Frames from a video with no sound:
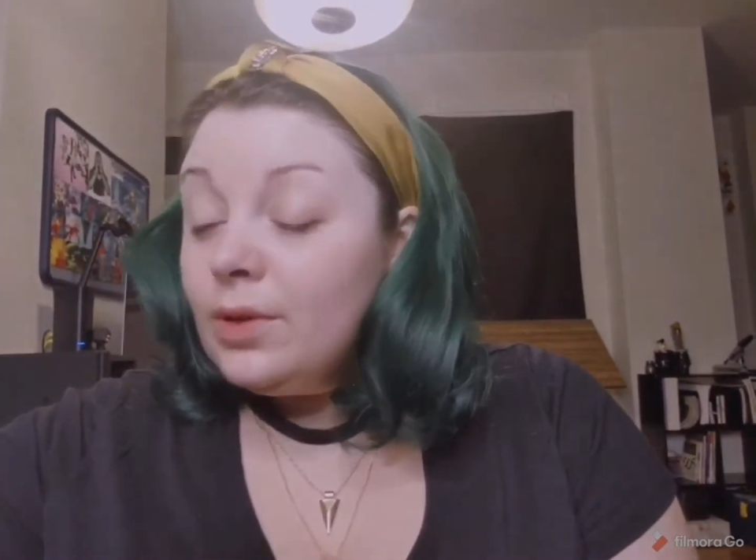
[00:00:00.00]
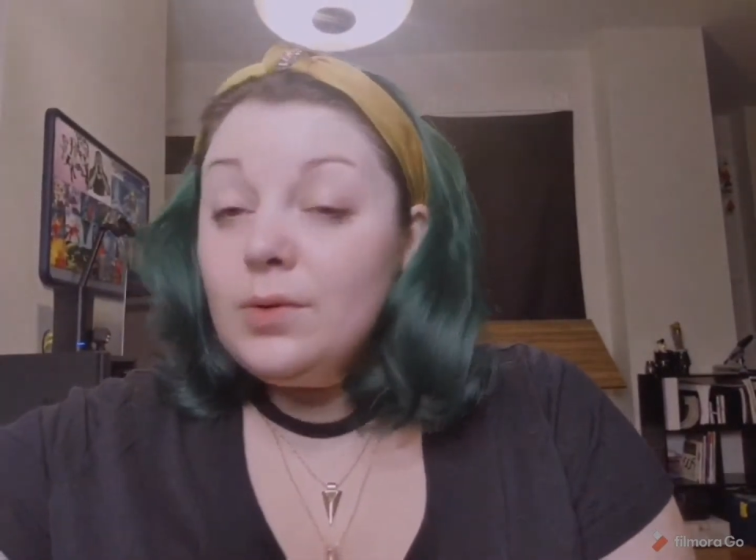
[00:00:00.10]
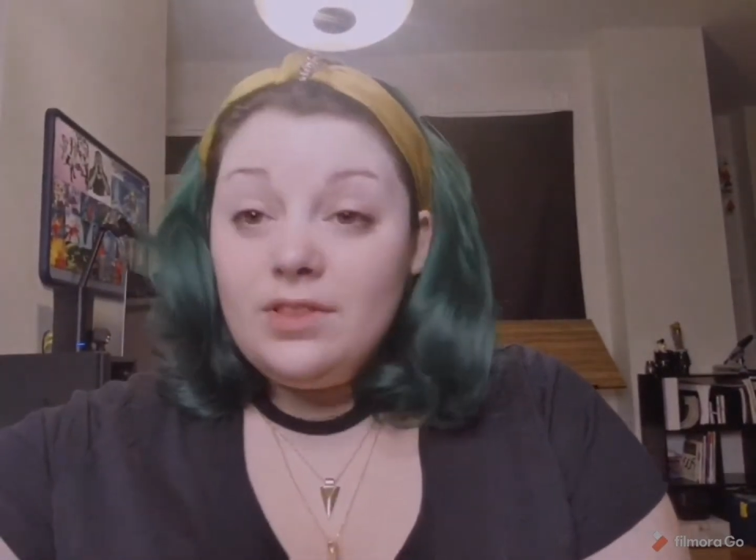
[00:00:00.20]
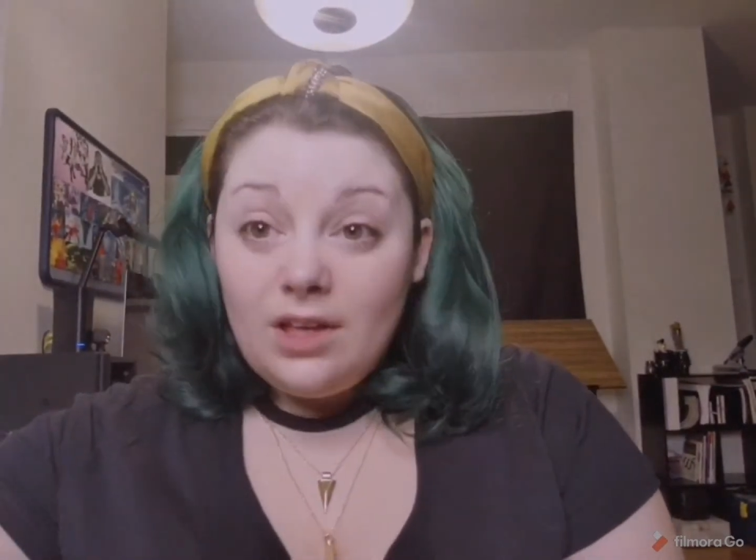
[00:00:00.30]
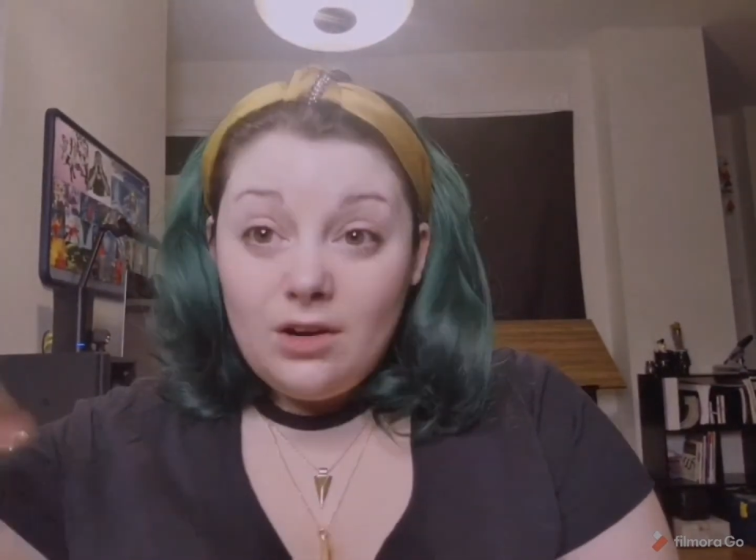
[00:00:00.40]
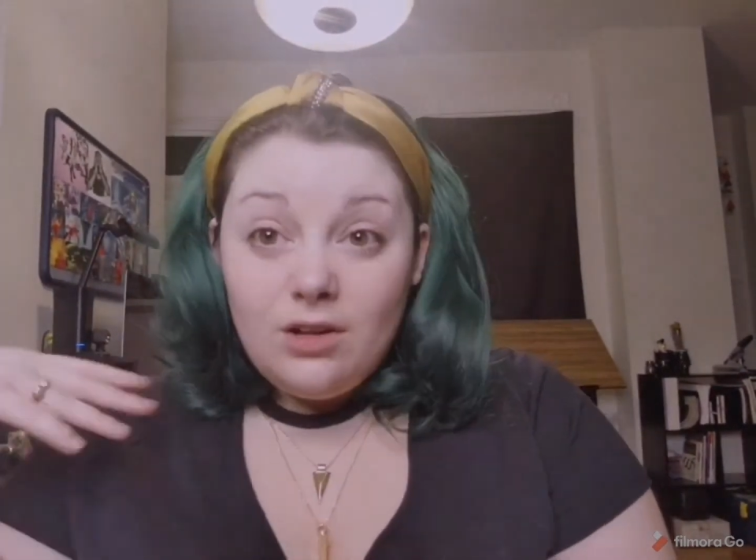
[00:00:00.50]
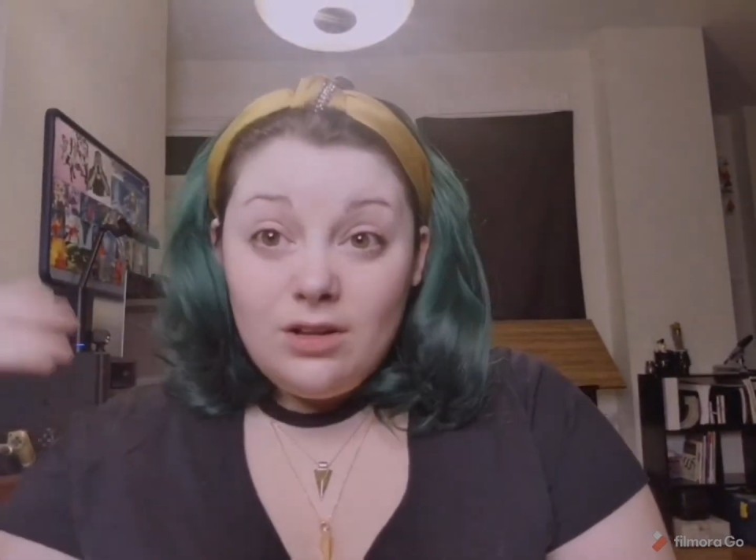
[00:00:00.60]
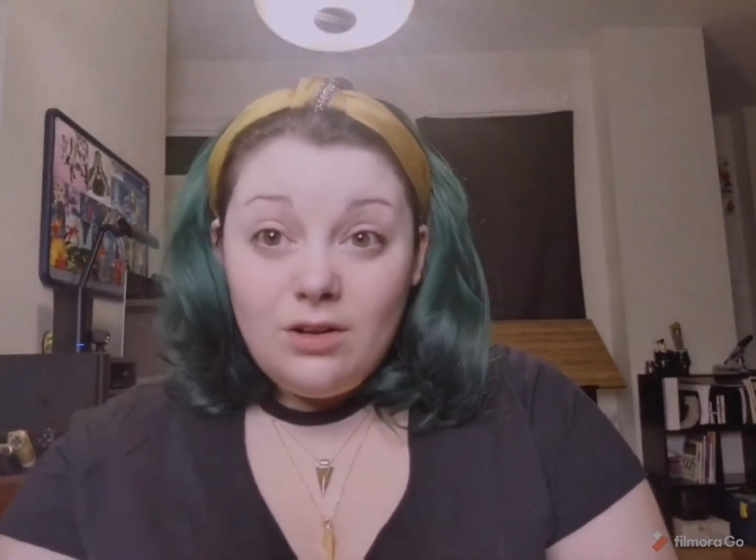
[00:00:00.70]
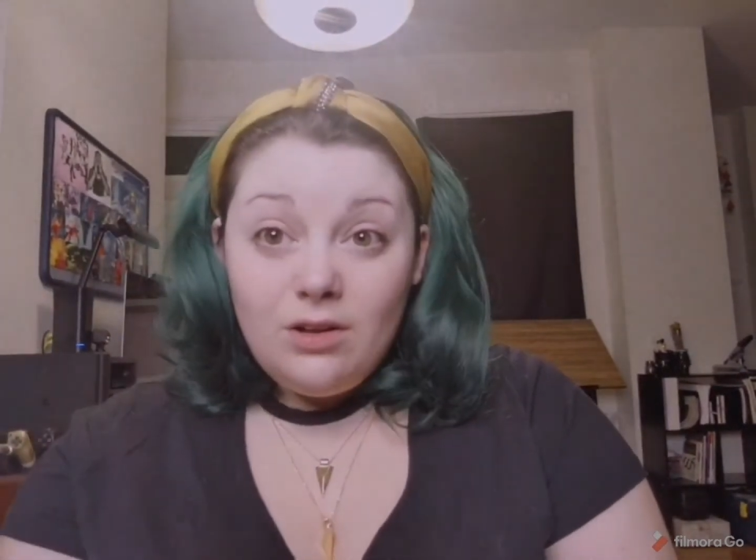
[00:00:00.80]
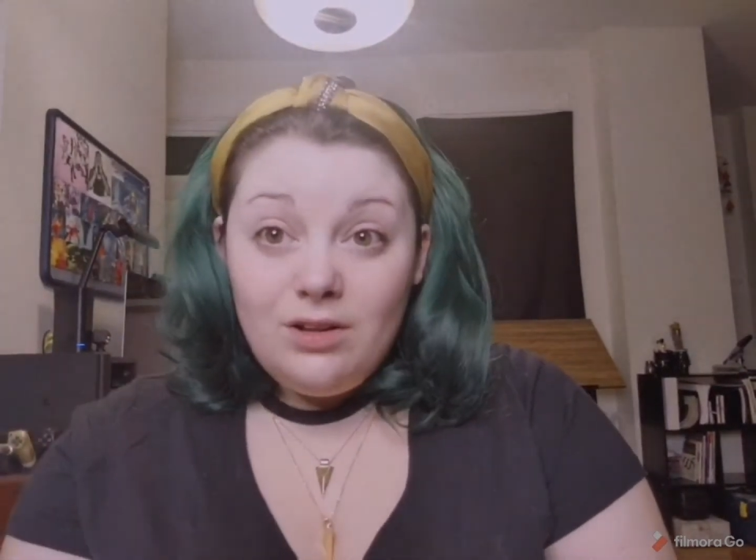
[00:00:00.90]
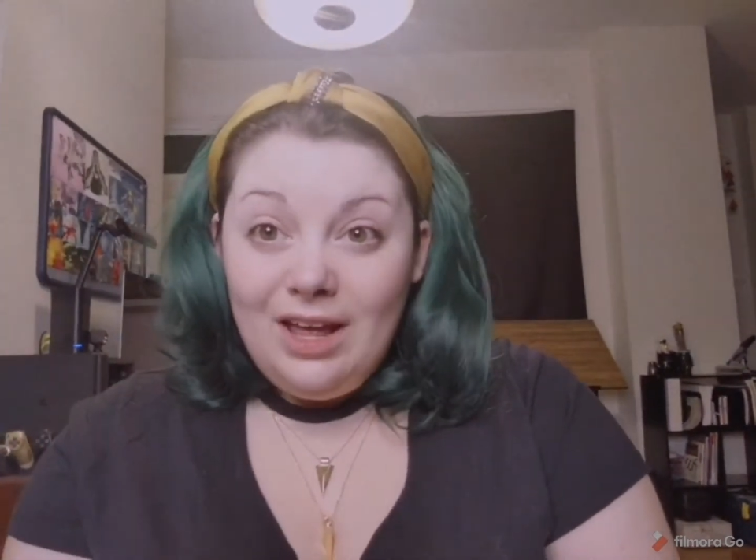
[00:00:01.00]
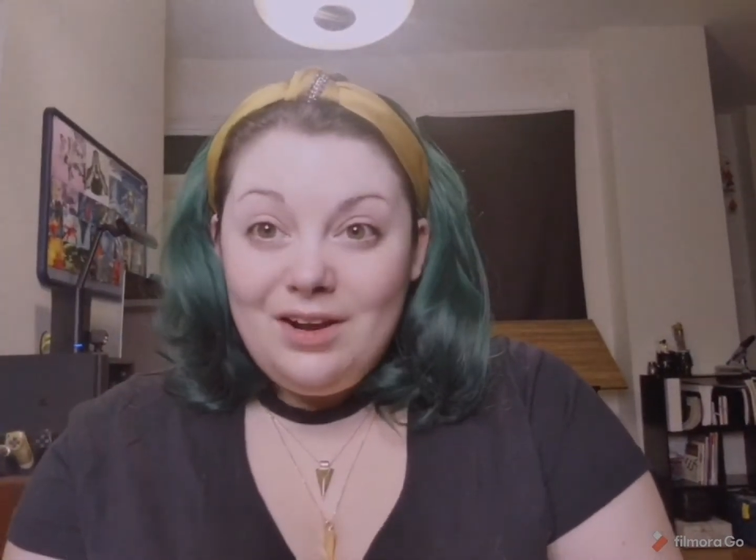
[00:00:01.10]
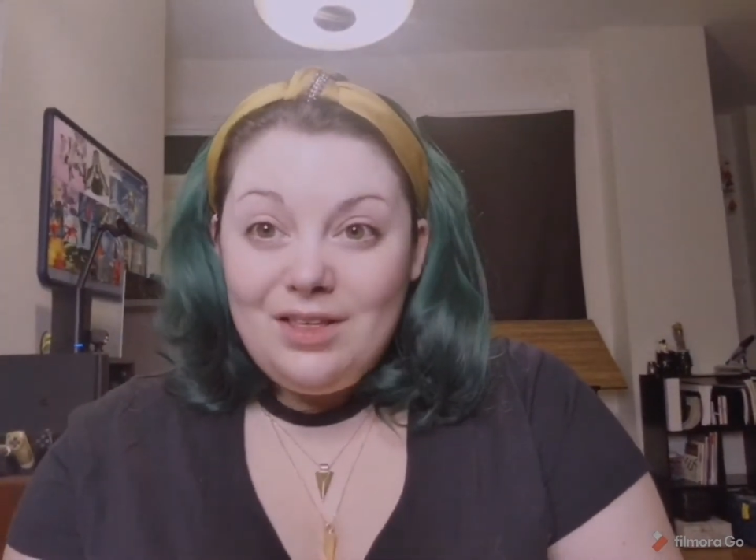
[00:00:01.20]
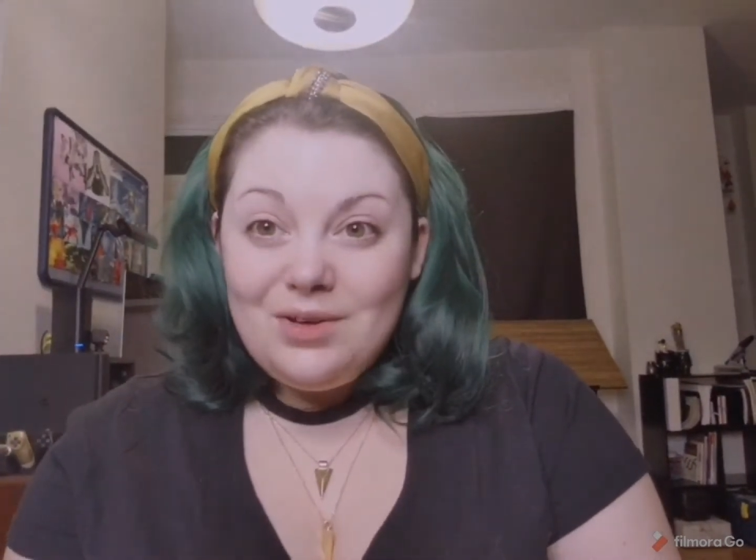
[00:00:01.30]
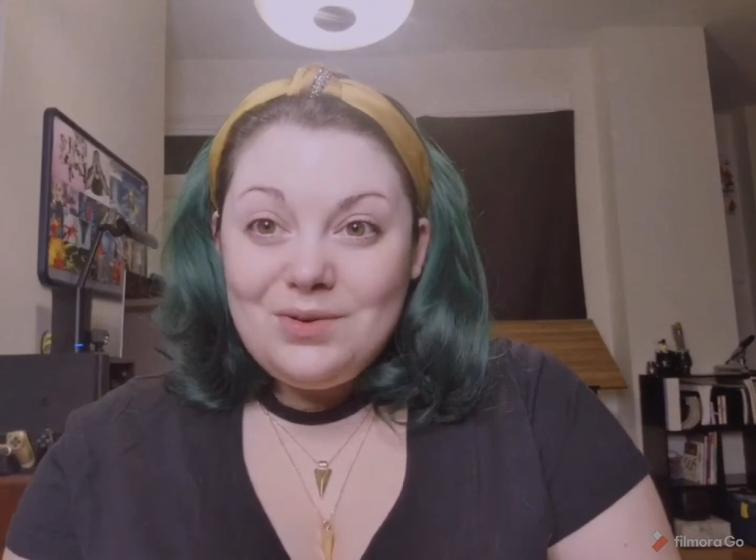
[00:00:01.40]
with that all
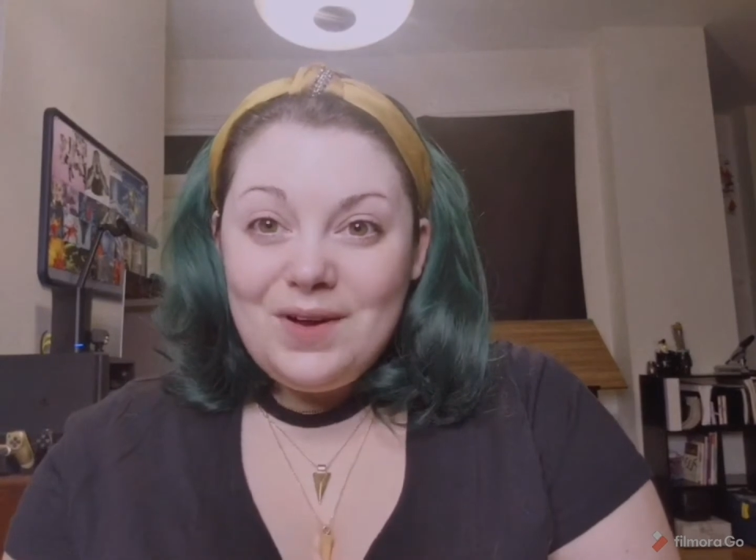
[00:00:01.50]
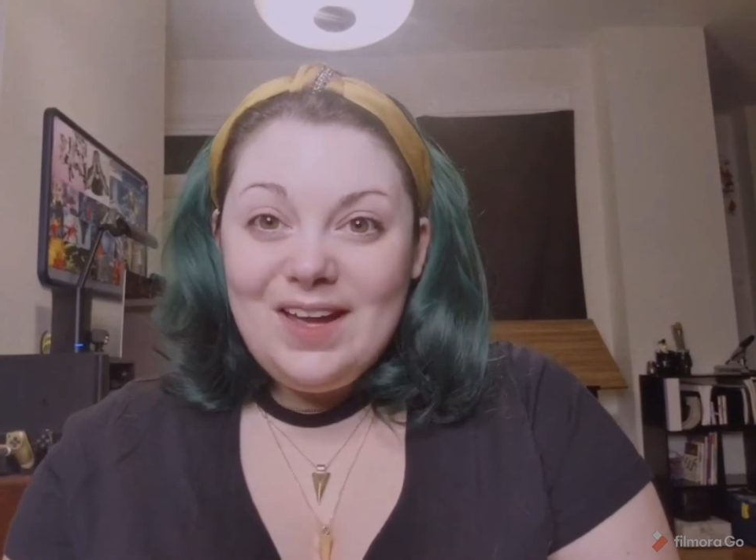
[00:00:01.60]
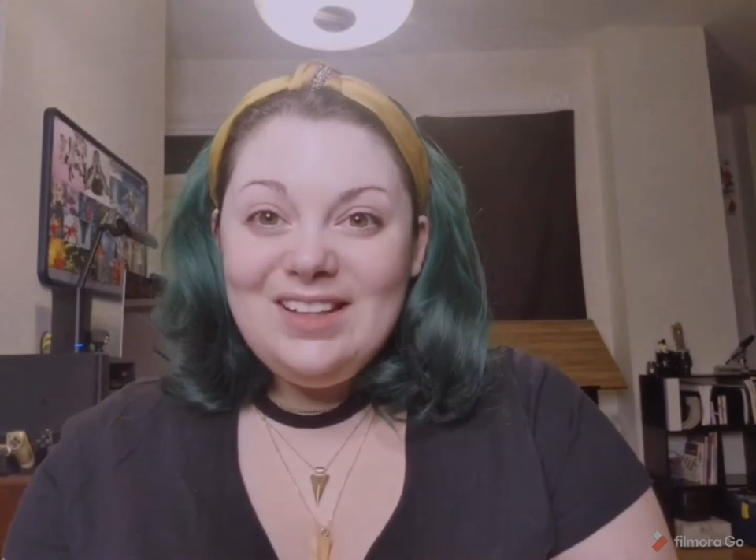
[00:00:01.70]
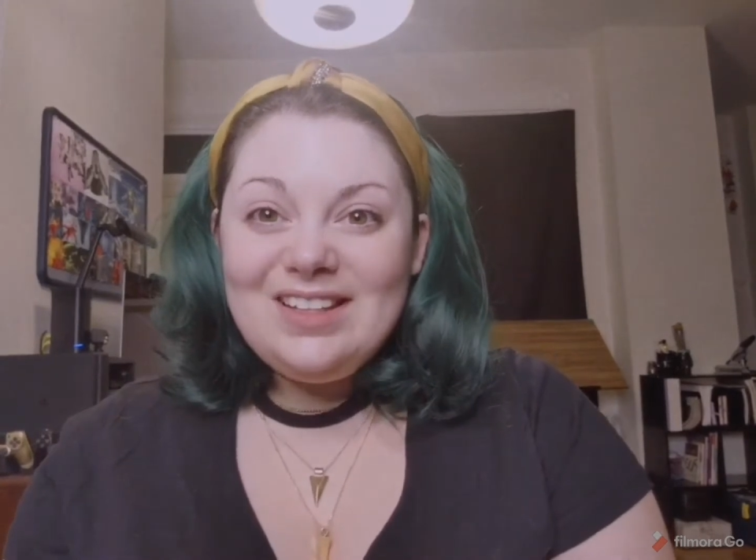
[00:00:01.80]
out of the way,